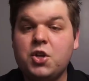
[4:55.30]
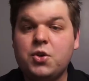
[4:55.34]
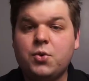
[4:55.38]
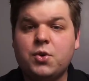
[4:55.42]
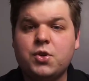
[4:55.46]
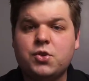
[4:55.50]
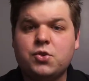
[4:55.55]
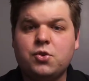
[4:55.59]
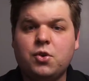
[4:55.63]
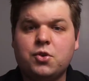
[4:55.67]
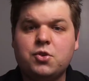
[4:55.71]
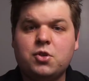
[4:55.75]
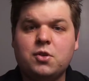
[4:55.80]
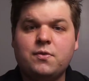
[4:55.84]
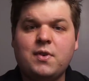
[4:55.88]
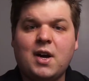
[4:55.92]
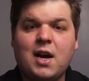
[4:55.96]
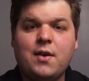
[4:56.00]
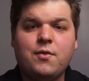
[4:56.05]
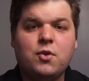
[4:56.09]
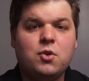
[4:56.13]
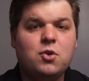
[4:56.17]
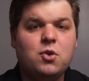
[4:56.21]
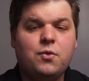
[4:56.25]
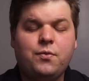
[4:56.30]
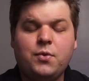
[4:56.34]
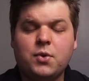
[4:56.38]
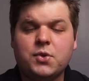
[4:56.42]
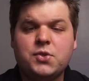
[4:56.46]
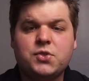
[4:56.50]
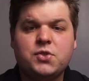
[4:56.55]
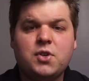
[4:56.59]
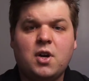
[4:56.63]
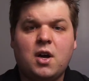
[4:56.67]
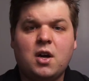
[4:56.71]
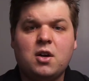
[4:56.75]
Are you a stroke survivor who
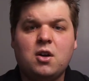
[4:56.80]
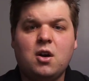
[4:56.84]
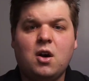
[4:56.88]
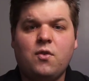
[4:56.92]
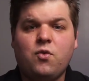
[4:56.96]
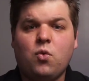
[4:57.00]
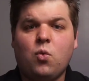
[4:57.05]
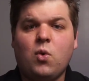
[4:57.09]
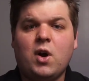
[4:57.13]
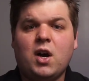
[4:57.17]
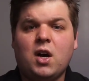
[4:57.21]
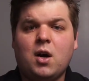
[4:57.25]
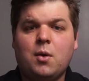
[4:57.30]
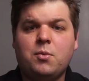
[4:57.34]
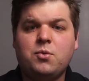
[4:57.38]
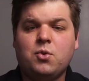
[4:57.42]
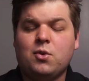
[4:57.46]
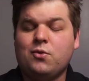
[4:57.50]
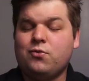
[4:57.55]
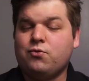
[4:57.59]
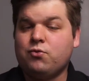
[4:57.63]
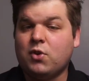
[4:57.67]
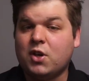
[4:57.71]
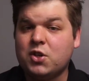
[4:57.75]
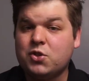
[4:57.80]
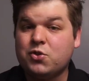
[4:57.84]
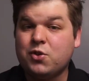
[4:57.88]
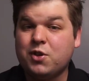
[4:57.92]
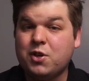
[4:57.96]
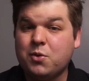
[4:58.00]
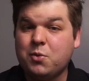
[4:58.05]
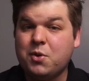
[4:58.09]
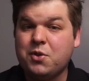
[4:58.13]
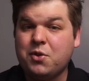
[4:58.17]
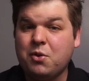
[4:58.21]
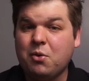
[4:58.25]
feels stuck, overwhelmed, or
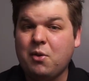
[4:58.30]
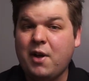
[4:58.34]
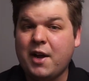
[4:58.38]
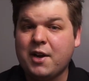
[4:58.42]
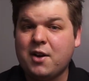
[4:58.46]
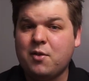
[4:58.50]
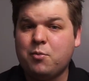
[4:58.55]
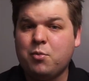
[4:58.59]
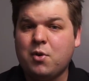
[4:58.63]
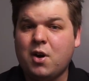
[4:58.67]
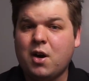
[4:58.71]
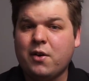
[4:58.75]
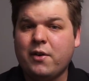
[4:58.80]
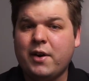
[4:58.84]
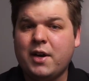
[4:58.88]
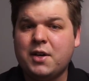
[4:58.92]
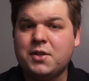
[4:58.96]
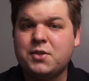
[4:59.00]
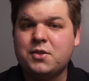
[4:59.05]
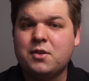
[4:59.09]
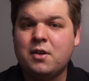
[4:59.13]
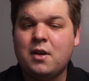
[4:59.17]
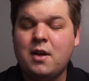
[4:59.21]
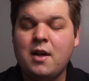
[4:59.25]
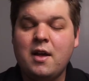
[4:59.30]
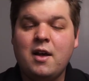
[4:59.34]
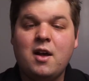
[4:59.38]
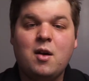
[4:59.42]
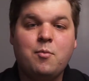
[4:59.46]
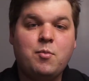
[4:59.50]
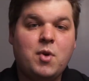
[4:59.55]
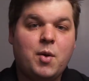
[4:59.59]
frustrated with your lack of progress?